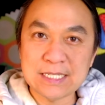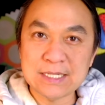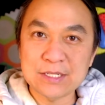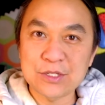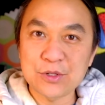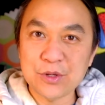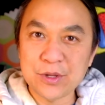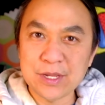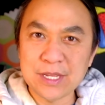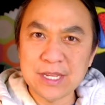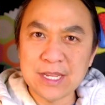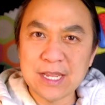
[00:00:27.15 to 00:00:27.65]

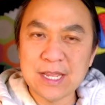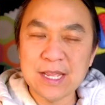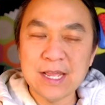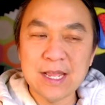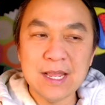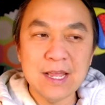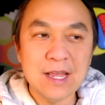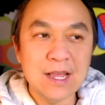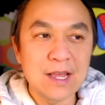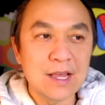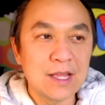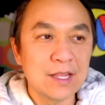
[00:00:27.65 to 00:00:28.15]
doing.
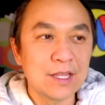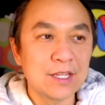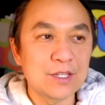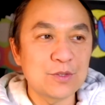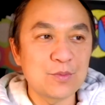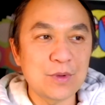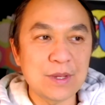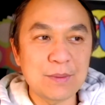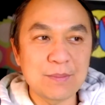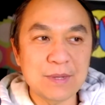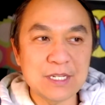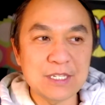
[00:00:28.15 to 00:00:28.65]

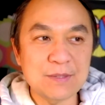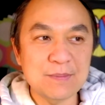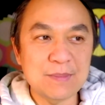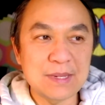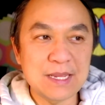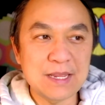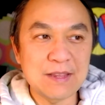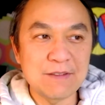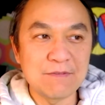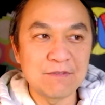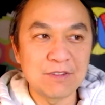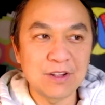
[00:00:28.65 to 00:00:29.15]
This week must
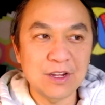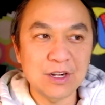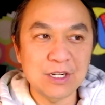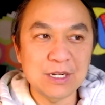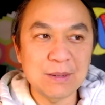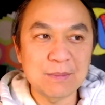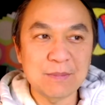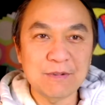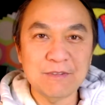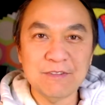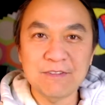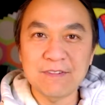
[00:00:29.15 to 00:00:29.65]
be vlog
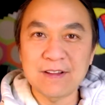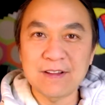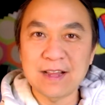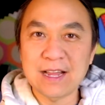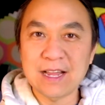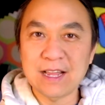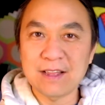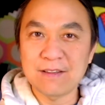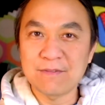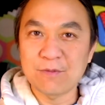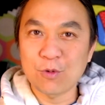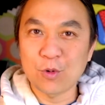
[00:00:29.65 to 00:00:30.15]
number
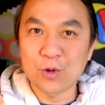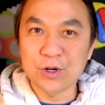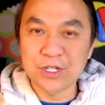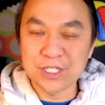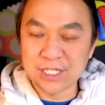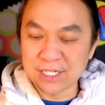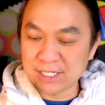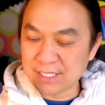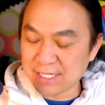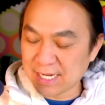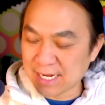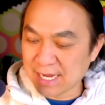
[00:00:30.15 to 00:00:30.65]
5 or
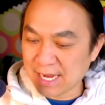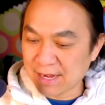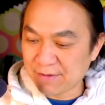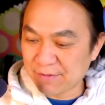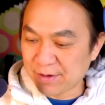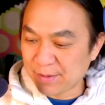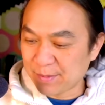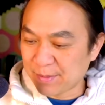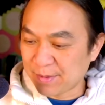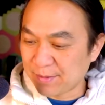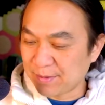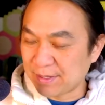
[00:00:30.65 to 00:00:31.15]
6. I can't
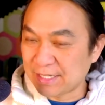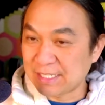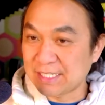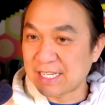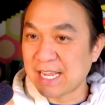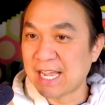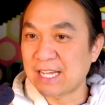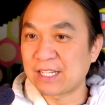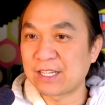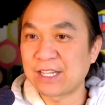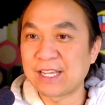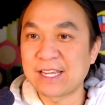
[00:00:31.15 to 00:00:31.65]
remember
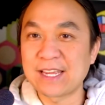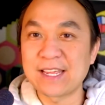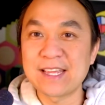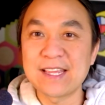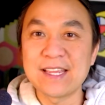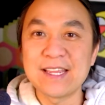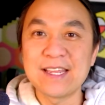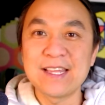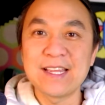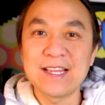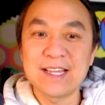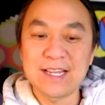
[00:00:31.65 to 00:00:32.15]
exactly.
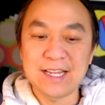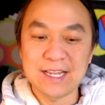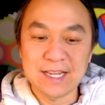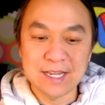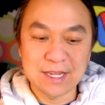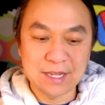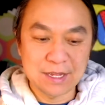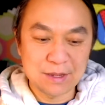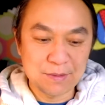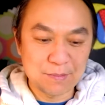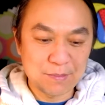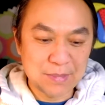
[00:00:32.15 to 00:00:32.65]

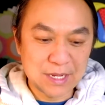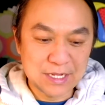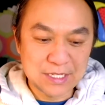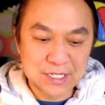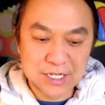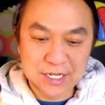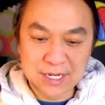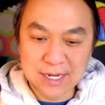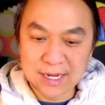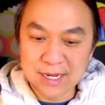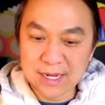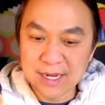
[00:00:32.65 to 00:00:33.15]

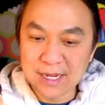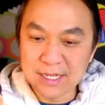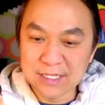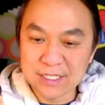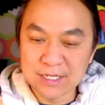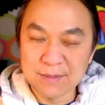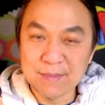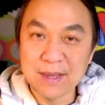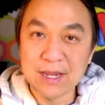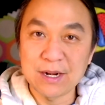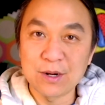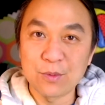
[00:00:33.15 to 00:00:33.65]
But it's
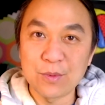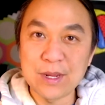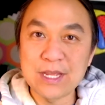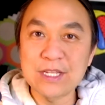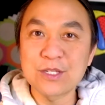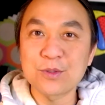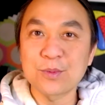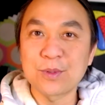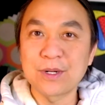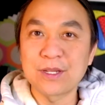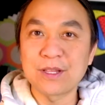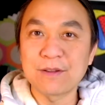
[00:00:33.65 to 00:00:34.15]
about a
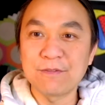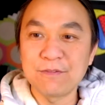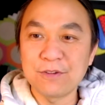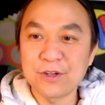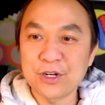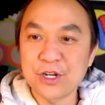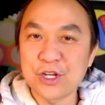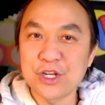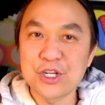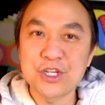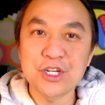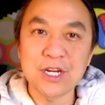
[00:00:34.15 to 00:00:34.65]
week's worth of
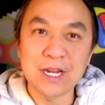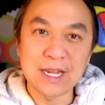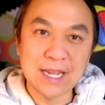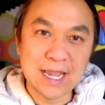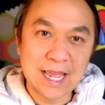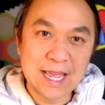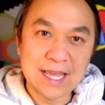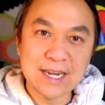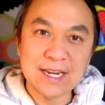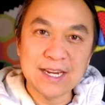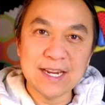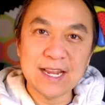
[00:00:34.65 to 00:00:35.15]
footage. I
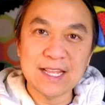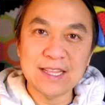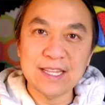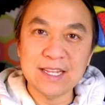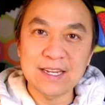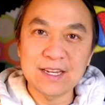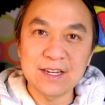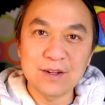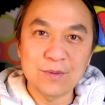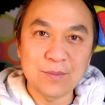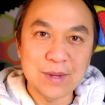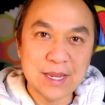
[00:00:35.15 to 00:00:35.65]
edit at the
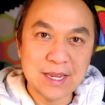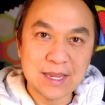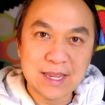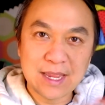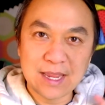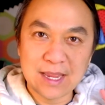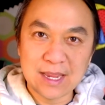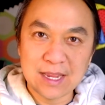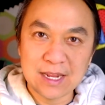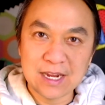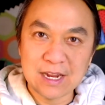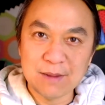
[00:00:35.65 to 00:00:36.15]
end of the week
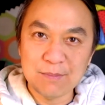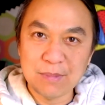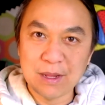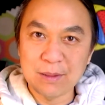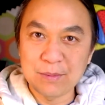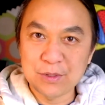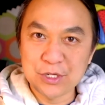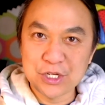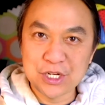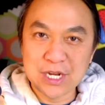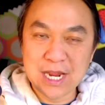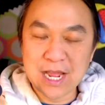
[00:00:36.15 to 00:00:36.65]
and I
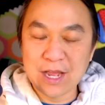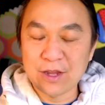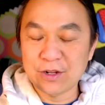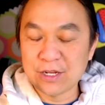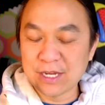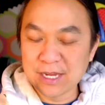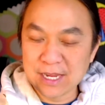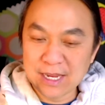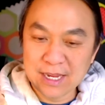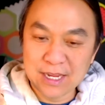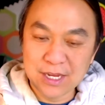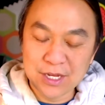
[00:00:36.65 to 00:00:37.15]
publish it out,
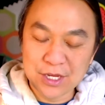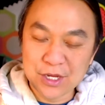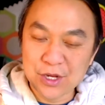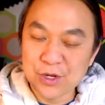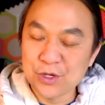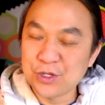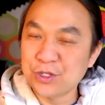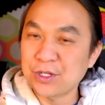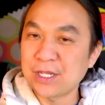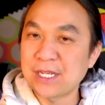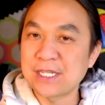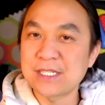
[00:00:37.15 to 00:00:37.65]
and
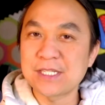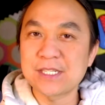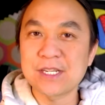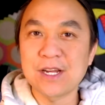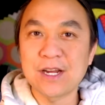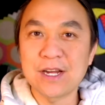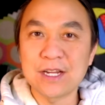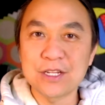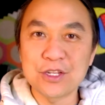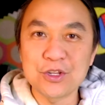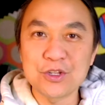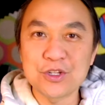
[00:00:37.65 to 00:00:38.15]
usually it's
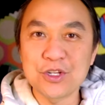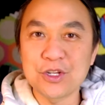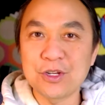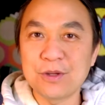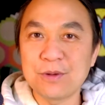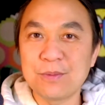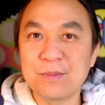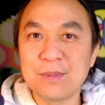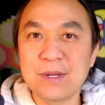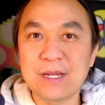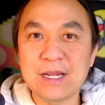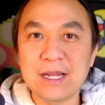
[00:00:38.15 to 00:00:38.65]
on
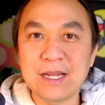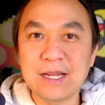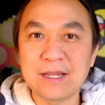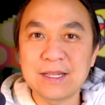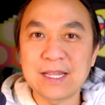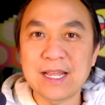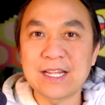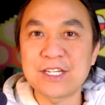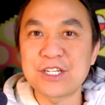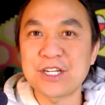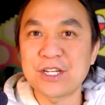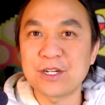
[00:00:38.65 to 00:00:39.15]
YouTube.
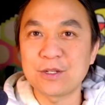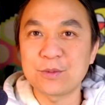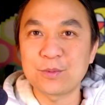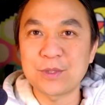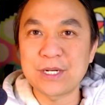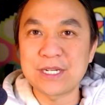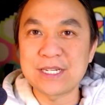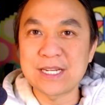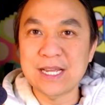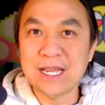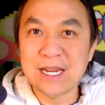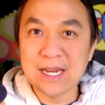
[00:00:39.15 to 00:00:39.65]
That channel's
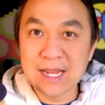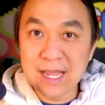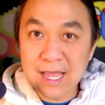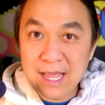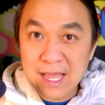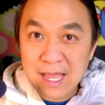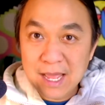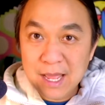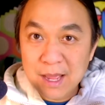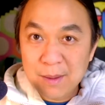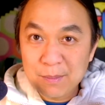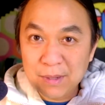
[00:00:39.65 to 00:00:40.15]
pretty dead,
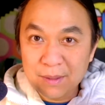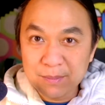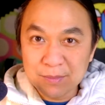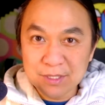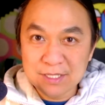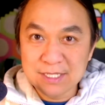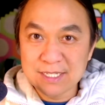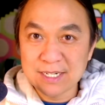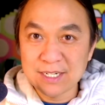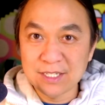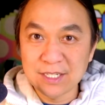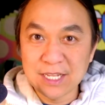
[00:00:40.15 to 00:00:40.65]
but I'm going
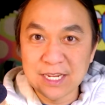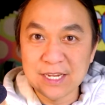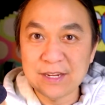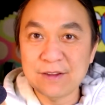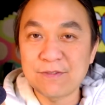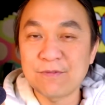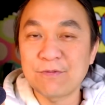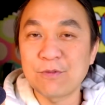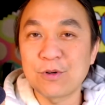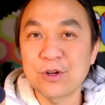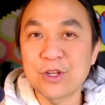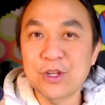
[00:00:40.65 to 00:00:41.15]
to send a link
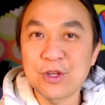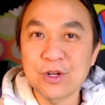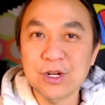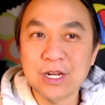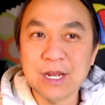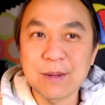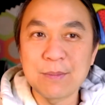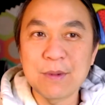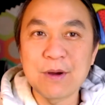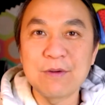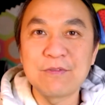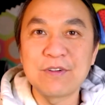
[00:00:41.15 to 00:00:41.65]
for you to
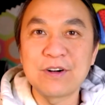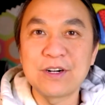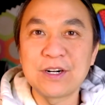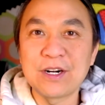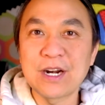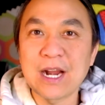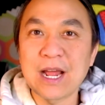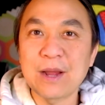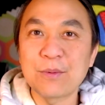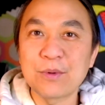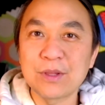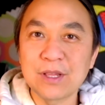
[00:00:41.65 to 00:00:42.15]
come
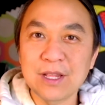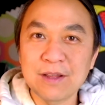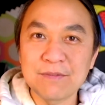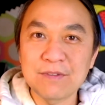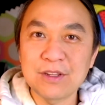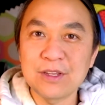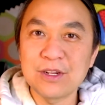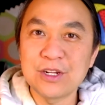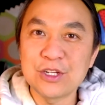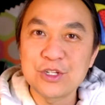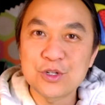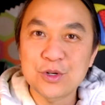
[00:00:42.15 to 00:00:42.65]
over. I would love
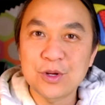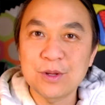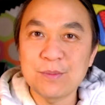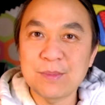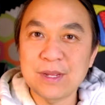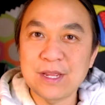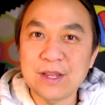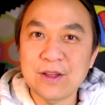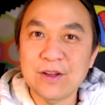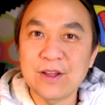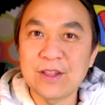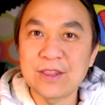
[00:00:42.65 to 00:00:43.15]
you to join
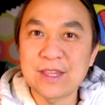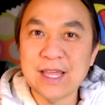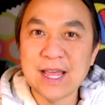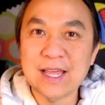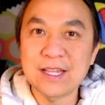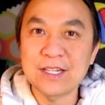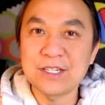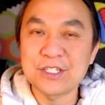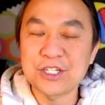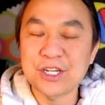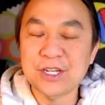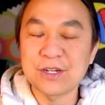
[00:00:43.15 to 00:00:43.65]
me on
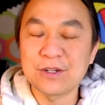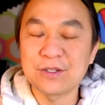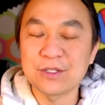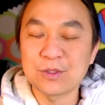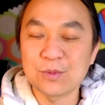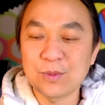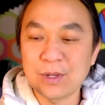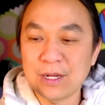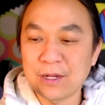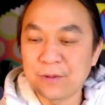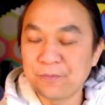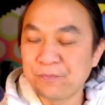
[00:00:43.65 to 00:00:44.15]
that channel
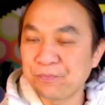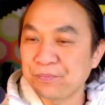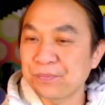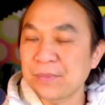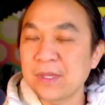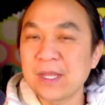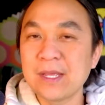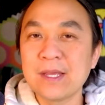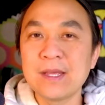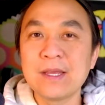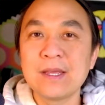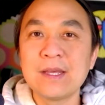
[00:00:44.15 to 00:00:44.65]
as well.
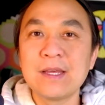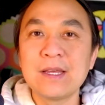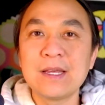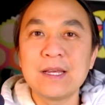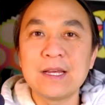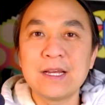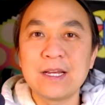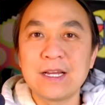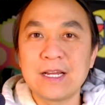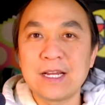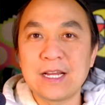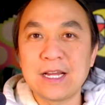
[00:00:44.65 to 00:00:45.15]

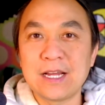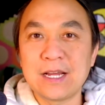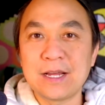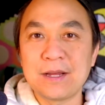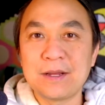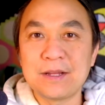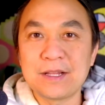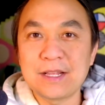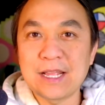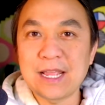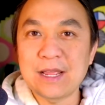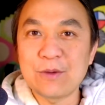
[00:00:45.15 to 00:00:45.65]

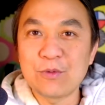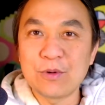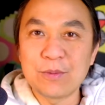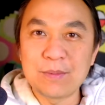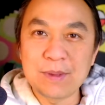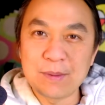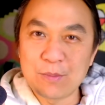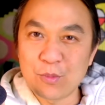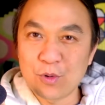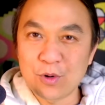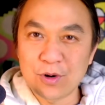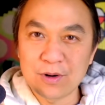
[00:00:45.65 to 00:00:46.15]
It will
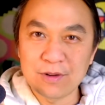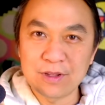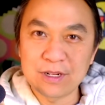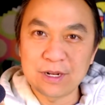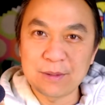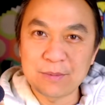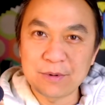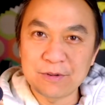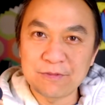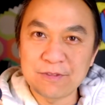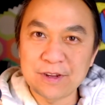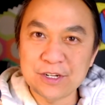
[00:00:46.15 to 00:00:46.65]
be more on
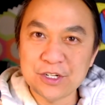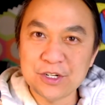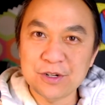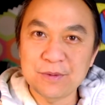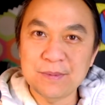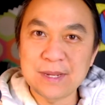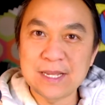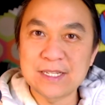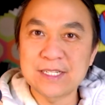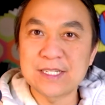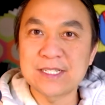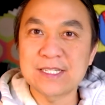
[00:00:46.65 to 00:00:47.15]
a professional
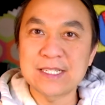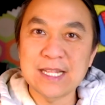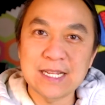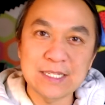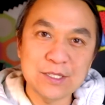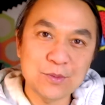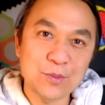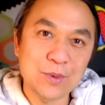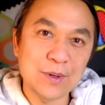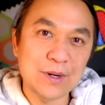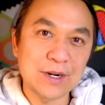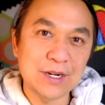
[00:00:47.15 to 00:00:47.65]
basis.
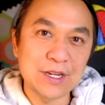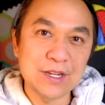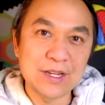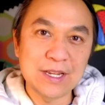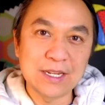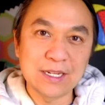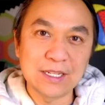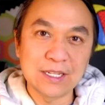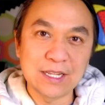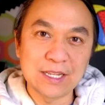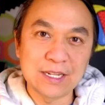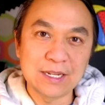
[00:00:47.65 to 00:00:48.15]
That's where you
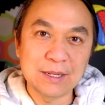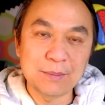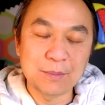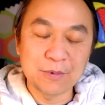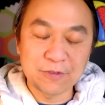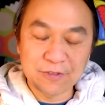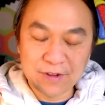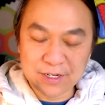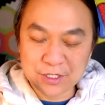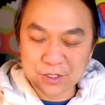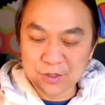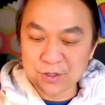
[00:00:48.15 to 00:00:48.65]
get a lot of the
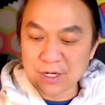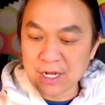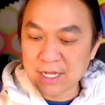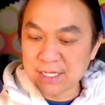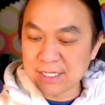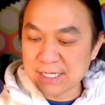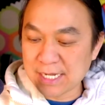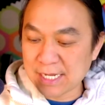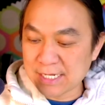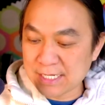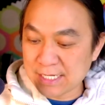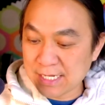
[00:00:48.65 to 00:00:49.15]
professional
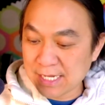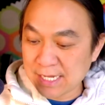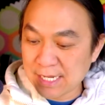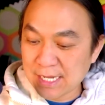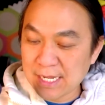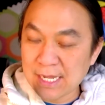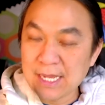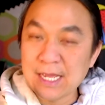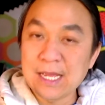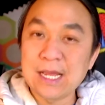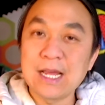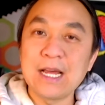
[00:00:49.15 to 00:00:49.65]
content.
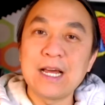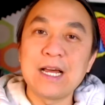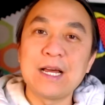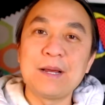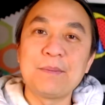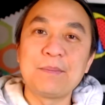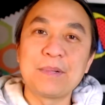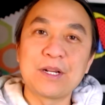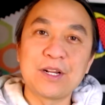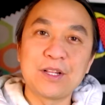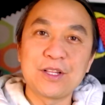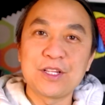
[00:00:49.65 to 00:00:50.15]

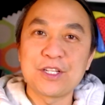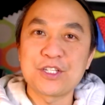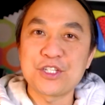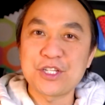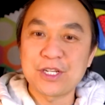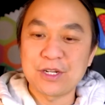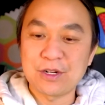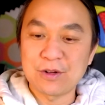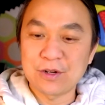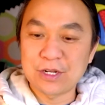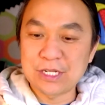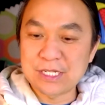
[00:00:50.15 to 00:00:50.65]
But on this
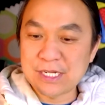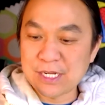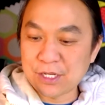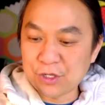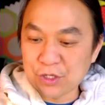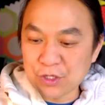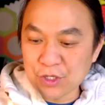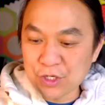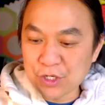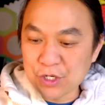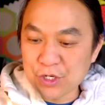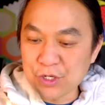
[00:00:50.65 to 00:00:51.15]
channel, I'll
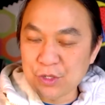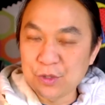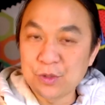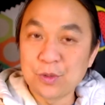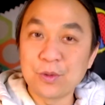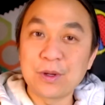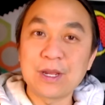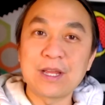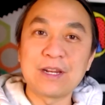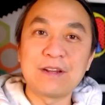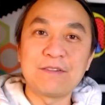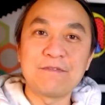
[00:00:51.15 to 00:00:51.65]
continue to
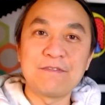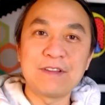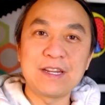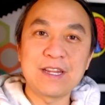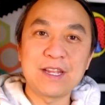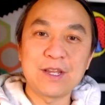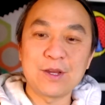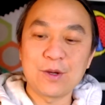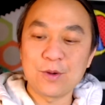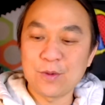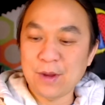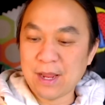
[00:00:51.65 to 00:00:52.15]
do kind of
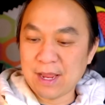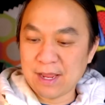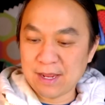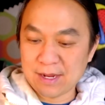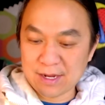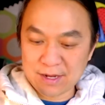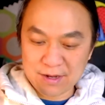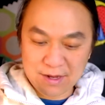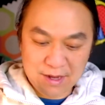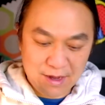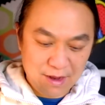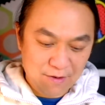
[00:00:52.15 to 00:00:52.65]
video
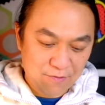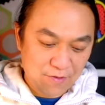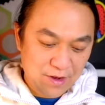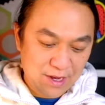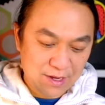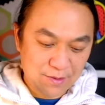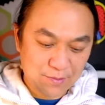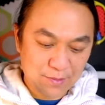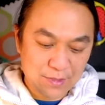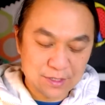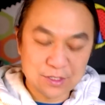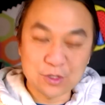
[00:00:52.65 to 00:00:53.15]
and a
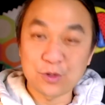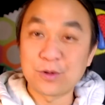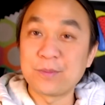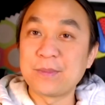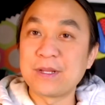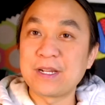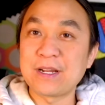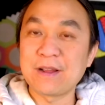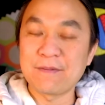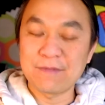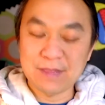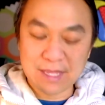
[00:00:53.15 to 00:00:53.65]
random
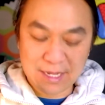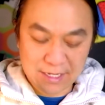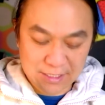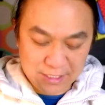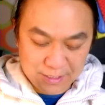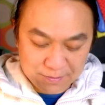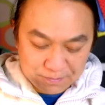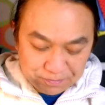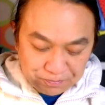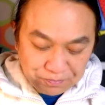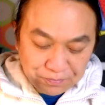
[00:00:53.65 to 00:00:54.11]
assortment of things.